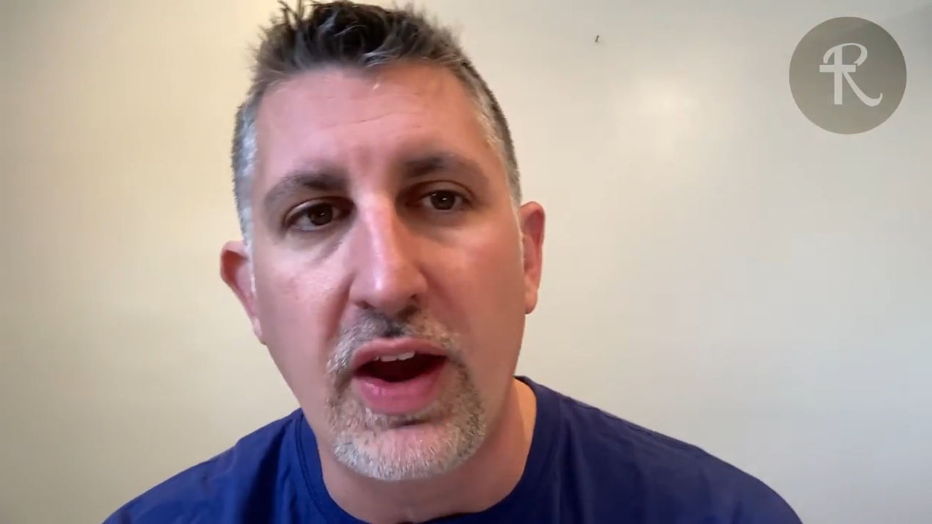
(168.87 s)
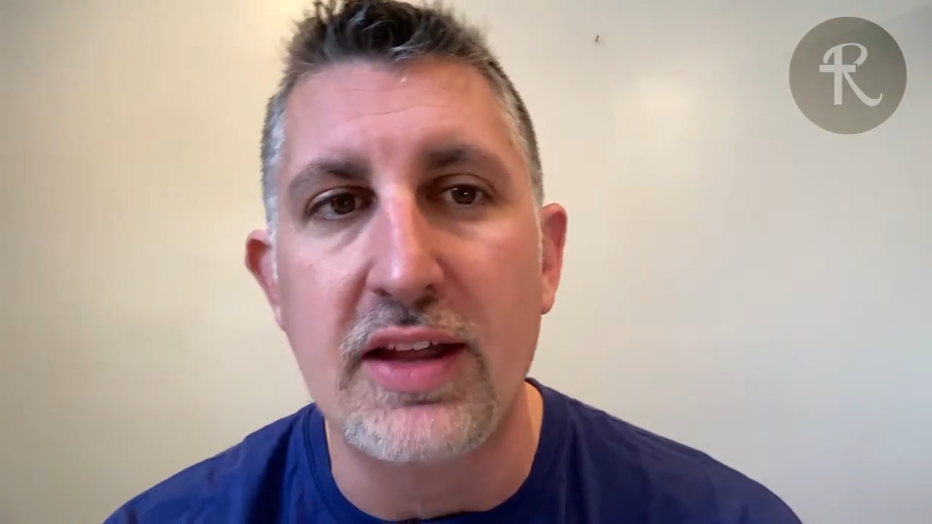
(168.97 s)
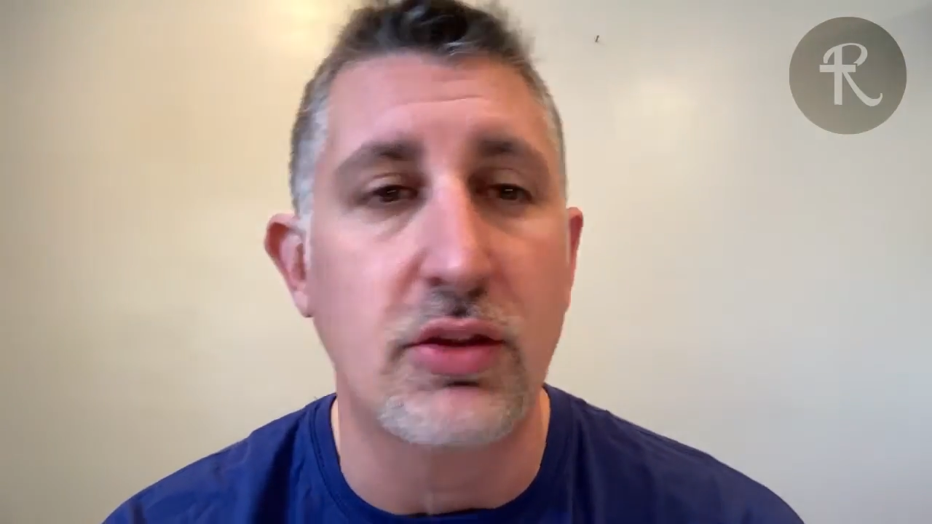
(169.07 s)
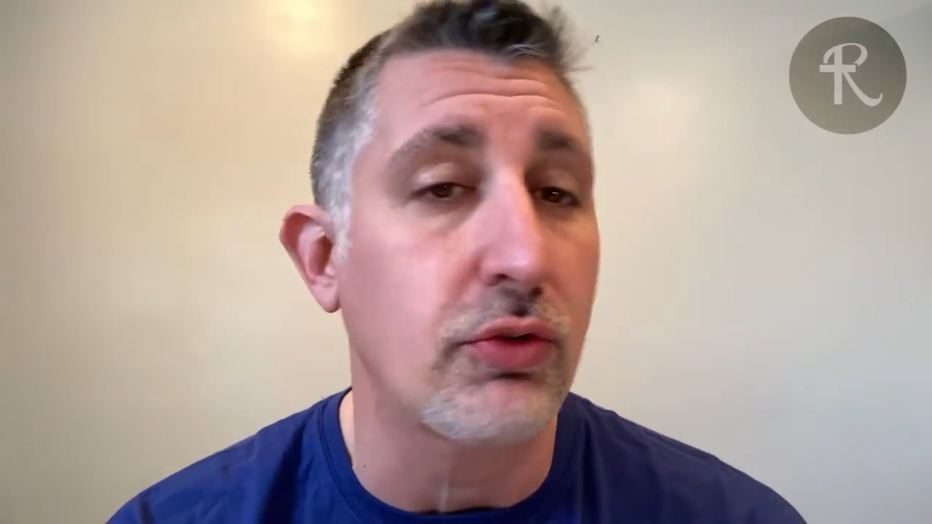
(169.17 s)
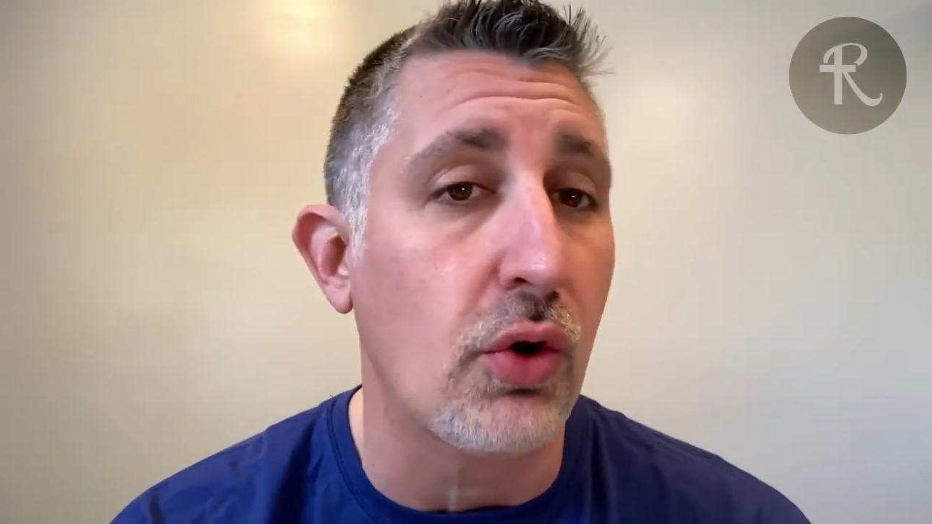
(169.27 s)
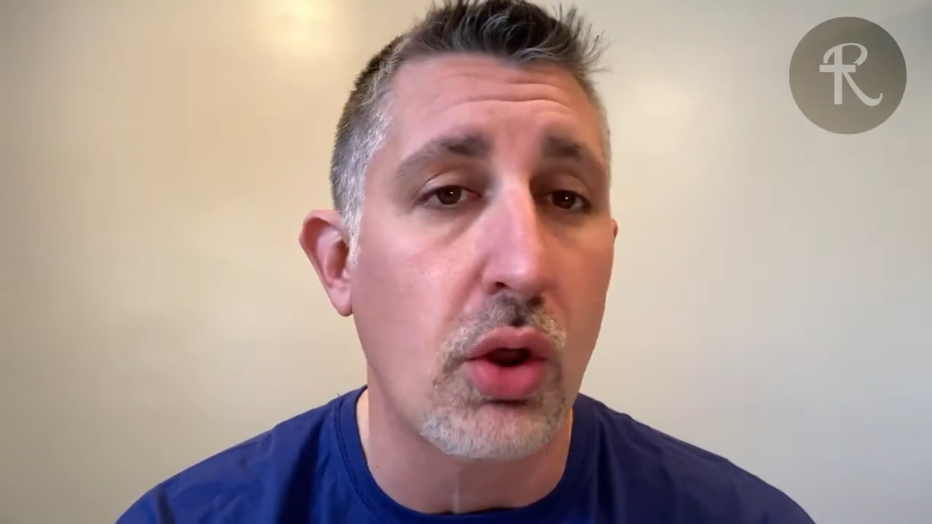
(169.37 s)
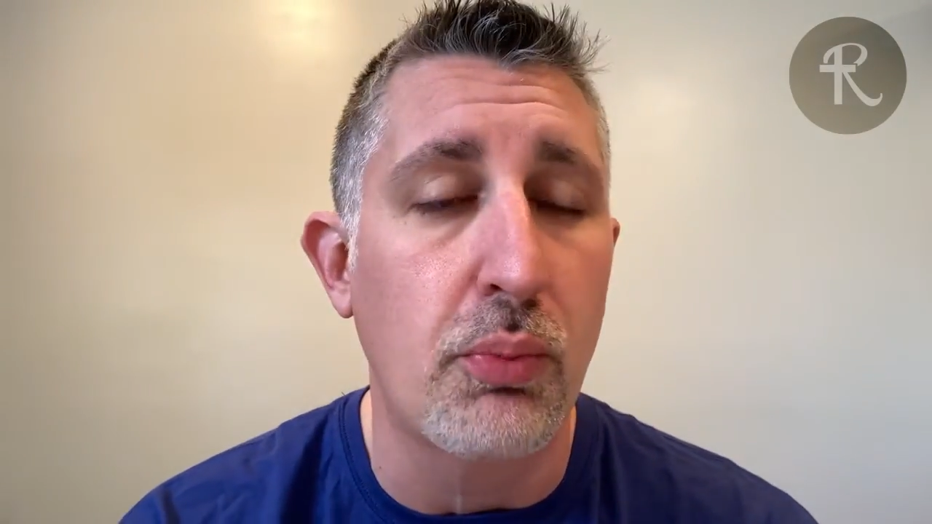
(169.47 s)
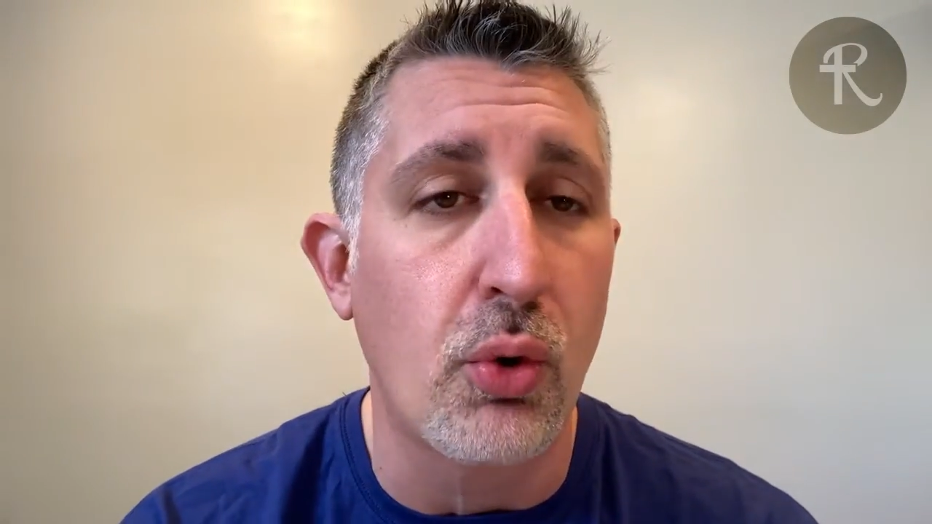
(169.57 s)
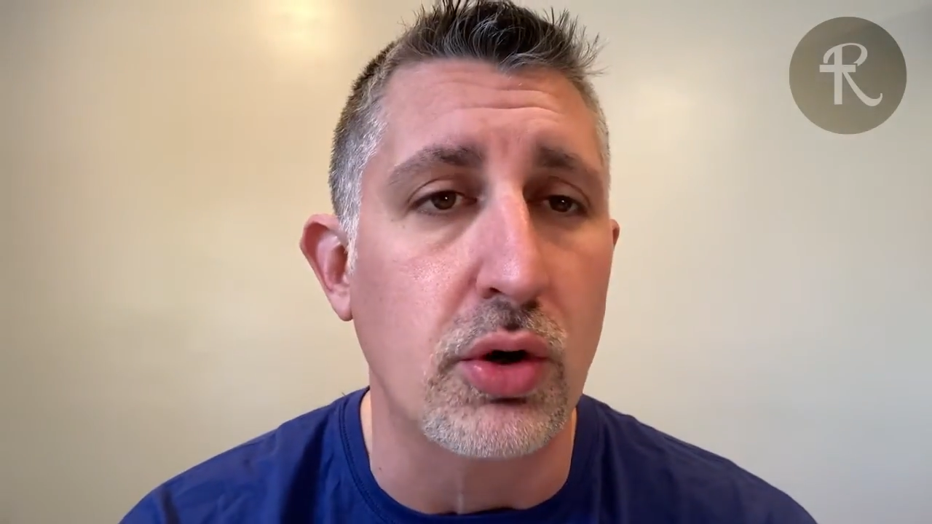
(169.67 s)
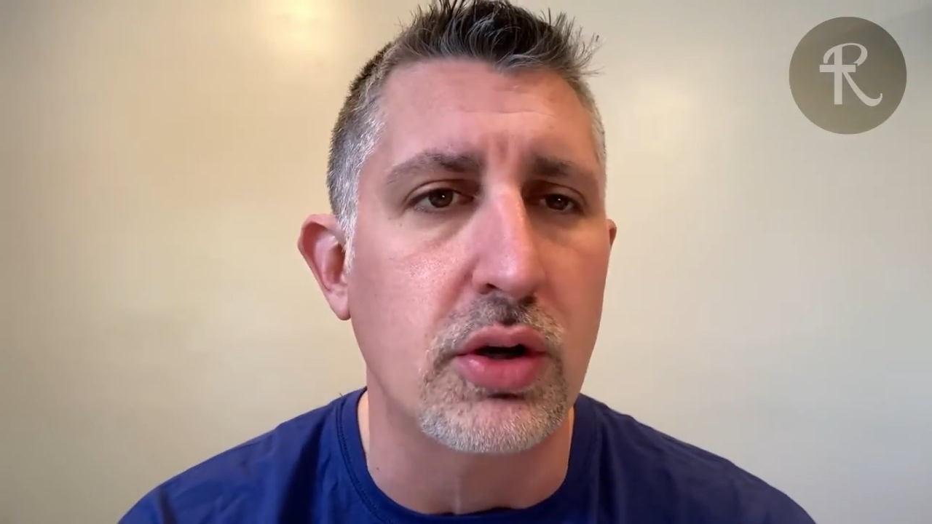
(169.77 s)
faith? Those are
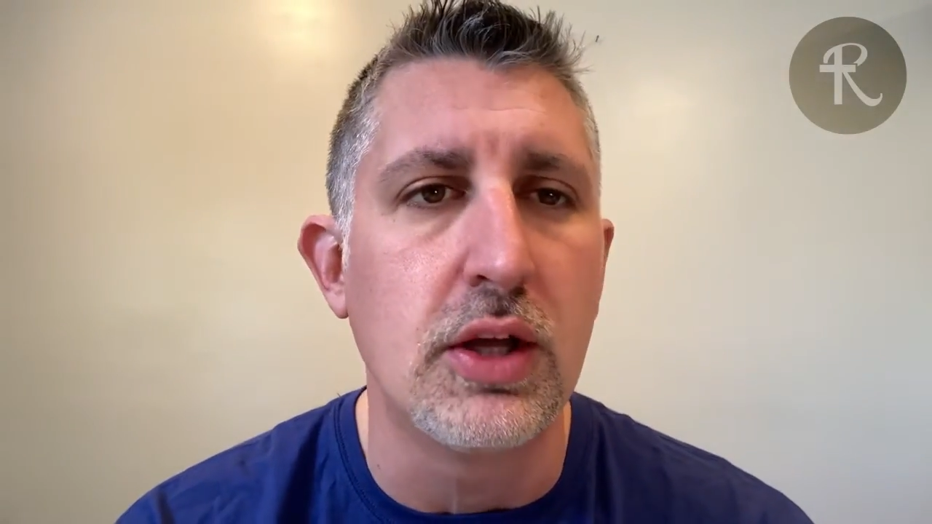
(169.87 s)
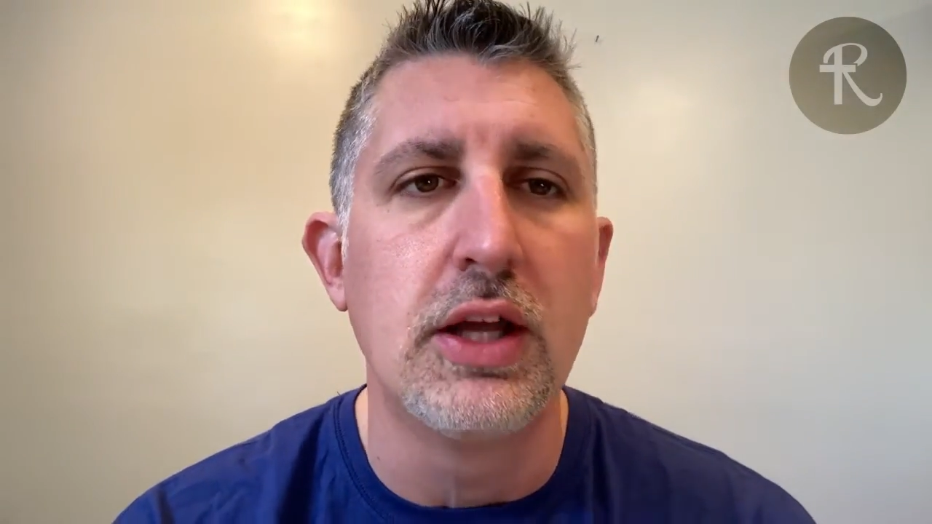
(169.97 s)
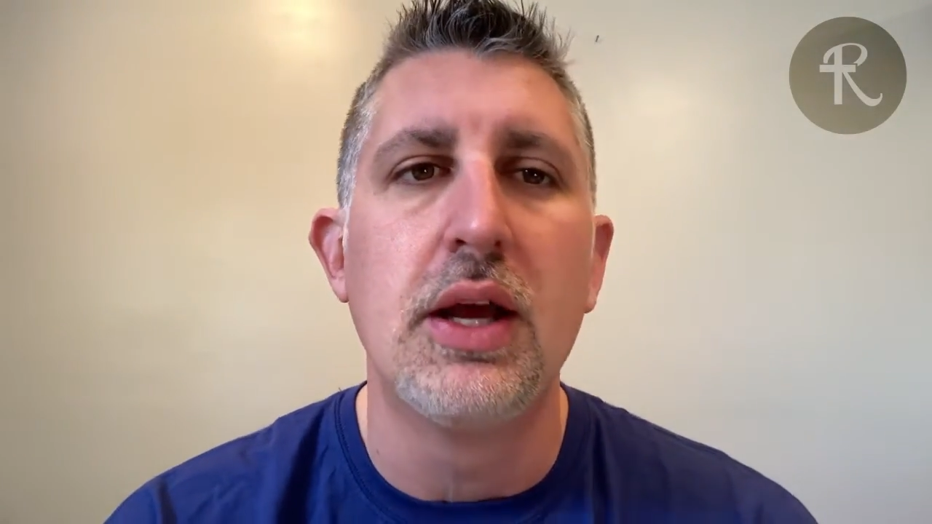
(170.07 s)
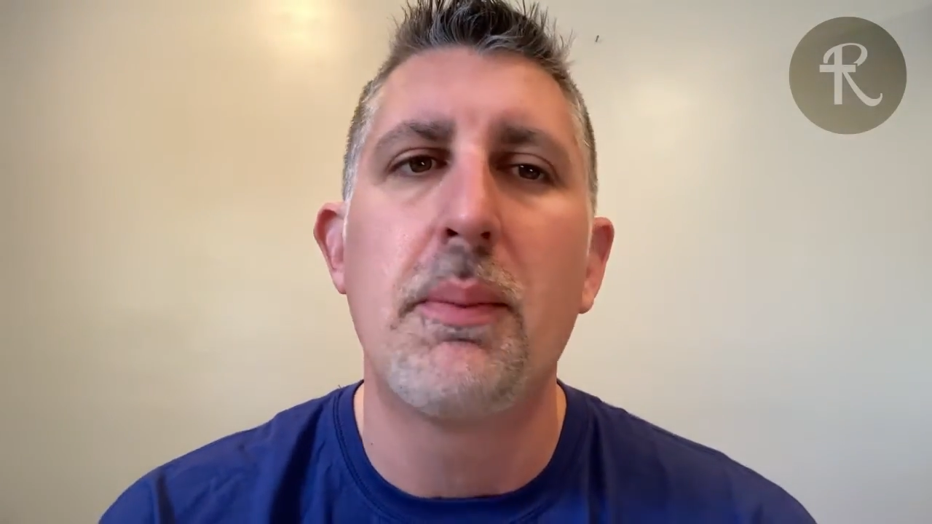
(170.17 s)
all important.